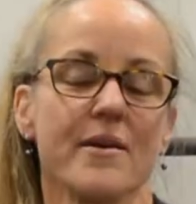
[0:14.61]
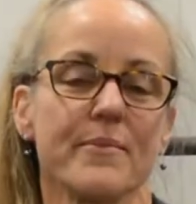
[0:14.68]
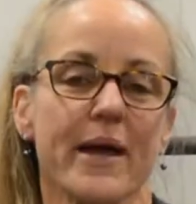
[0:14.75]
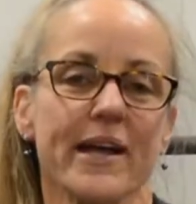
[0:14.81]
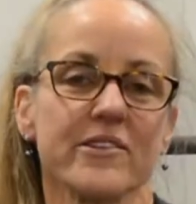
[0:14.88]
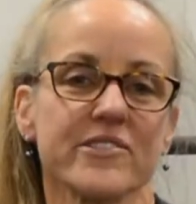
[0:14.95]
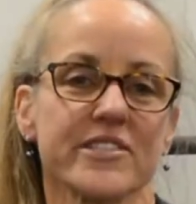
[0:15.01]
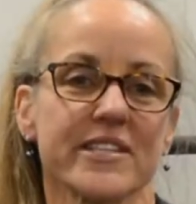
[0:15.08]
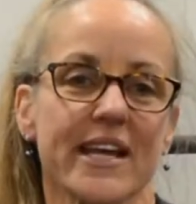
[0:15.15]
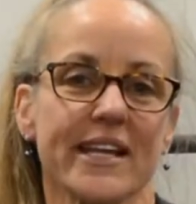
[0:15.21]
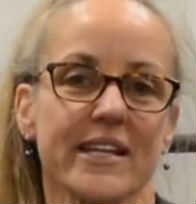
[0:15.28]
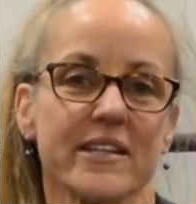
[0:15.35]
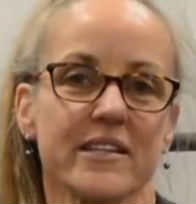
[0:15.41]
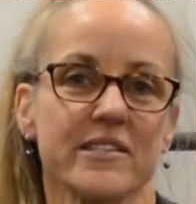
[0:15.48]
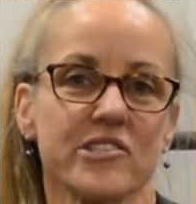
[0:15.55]

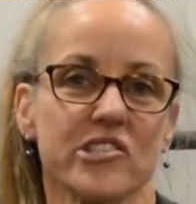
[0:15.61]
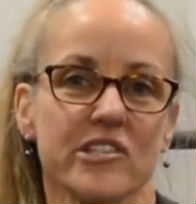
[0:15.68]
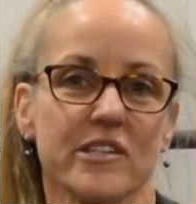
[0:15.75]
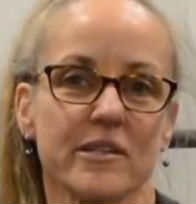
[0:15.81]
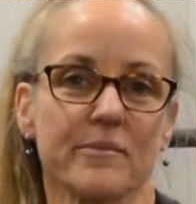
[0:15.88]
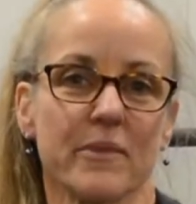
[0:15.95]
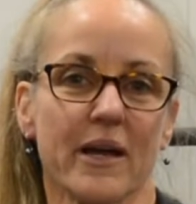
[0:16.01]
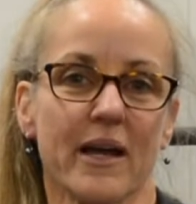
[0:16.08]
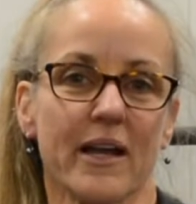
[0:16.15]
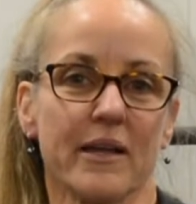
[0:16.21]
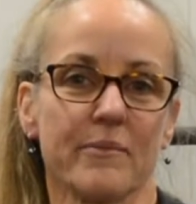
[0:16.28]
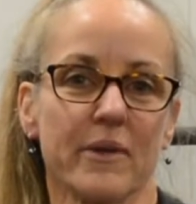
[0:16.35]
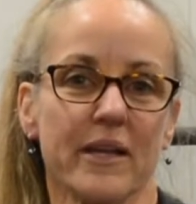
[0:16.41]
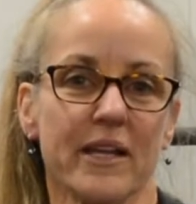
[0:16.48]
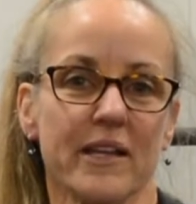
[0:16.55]
Outside of the gym,
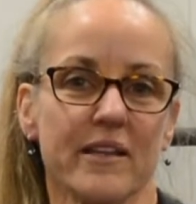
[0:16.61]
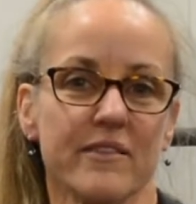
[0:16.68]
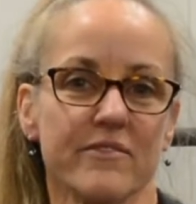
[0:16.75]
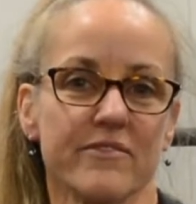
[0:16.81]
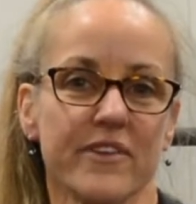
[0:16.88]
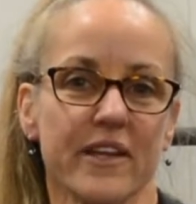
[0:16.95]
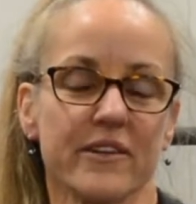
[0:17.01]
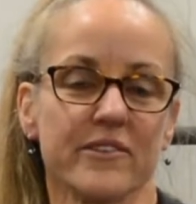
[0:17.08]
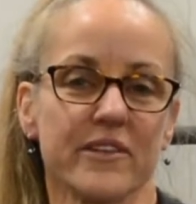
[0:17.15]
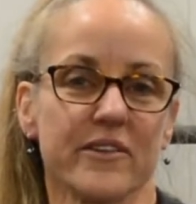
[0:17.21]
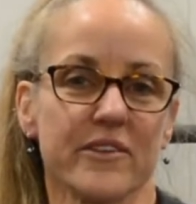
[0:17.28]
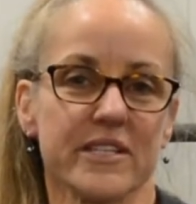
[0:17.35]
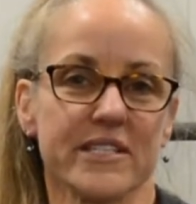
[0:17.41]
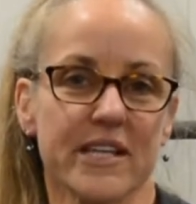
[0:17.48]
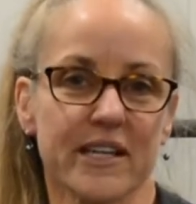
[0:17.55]
I'm a
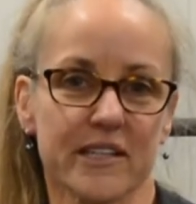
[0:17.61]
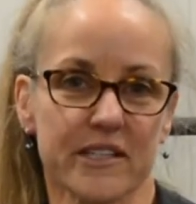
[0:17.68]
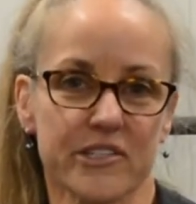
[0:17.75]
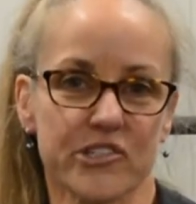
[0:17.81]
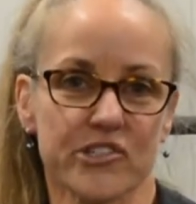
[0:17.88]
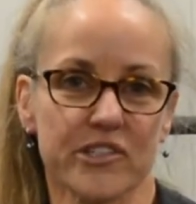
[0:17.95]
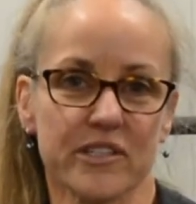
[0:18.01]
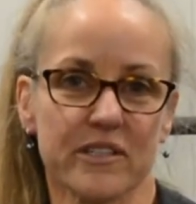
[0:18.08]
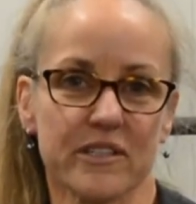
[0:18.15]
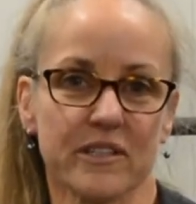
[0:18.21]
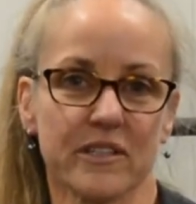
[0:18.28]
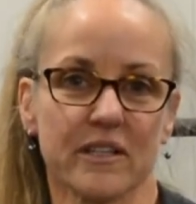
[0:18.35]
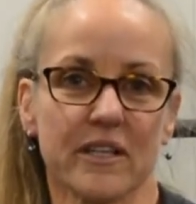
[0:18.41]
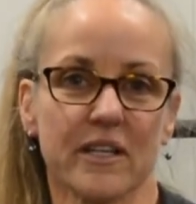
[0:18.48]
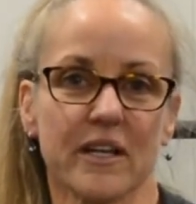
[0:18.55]
veterinary technician
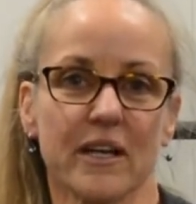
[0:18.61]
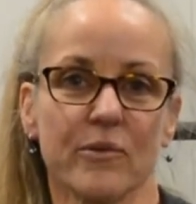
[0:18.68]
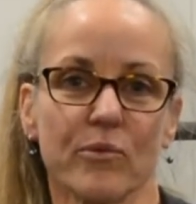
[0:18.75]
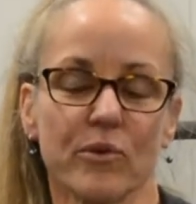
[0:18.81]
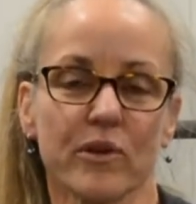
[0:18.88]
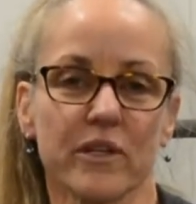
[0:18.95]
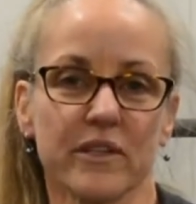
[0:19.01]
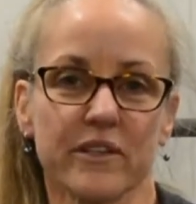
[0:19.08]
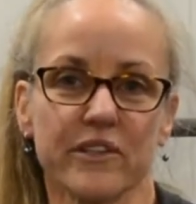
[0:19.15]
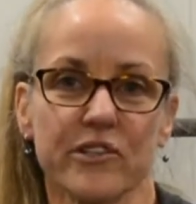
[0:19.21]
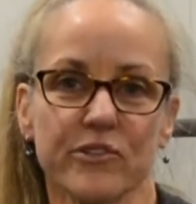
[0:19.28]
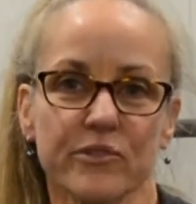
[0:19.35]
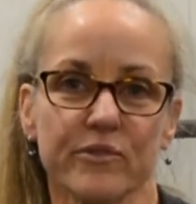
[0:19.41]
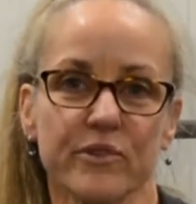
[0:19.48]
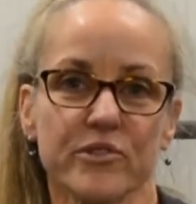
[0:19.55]
and I work at the
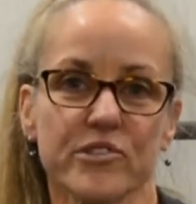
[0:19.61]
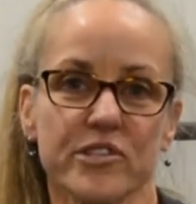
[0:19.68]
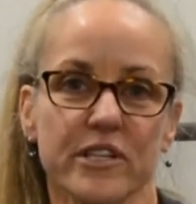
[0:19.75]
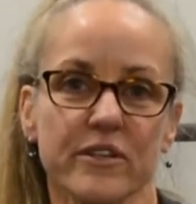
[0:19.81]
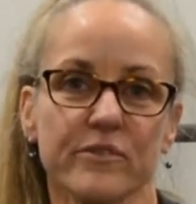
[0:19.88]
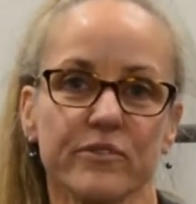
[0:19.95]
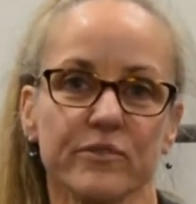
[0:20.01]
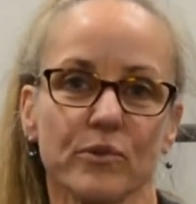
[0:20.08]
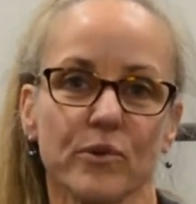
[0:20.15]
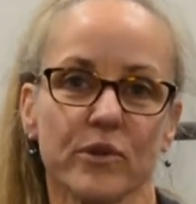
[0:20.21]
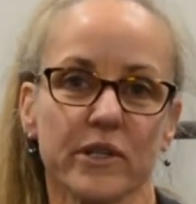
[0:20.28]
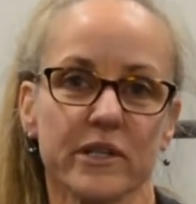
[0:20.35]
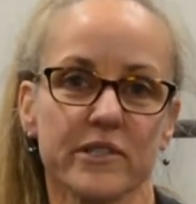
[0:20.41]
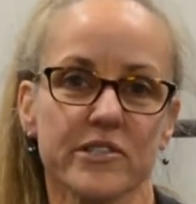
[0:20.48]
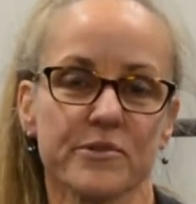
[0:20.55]
University of
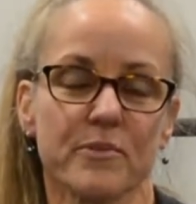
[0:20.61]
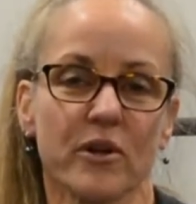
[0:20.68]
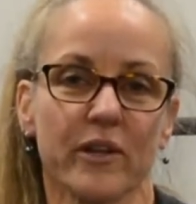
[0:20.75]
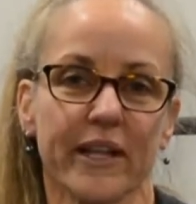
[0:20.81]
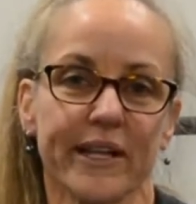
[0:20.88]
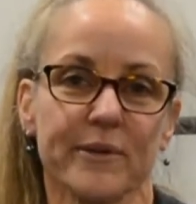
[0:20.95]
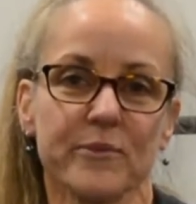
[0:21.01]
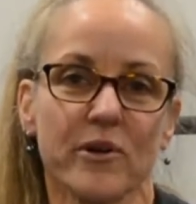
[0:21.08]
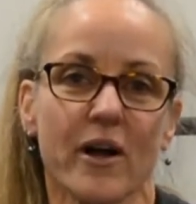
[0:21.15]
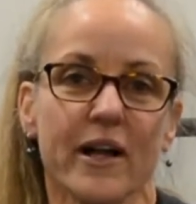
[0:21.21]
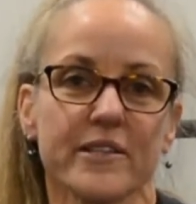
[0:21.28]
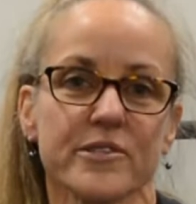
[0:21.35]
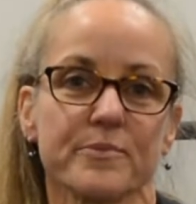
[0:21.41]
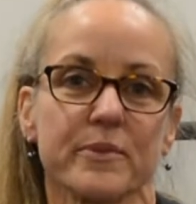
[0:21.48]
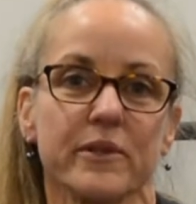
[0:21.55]
Florida Small Animal
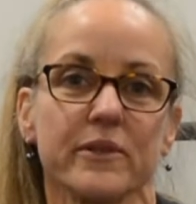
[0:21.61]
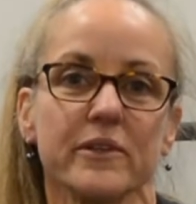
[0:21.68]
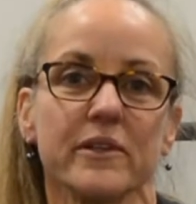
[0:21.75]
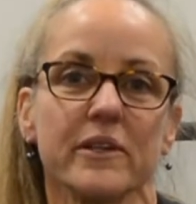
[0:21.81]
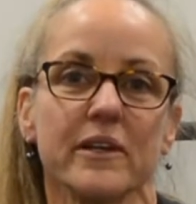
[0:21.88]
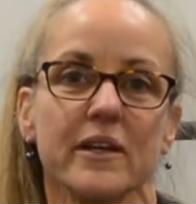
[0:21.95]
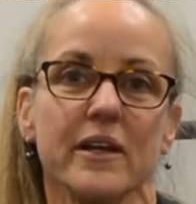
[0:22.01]
Hospital.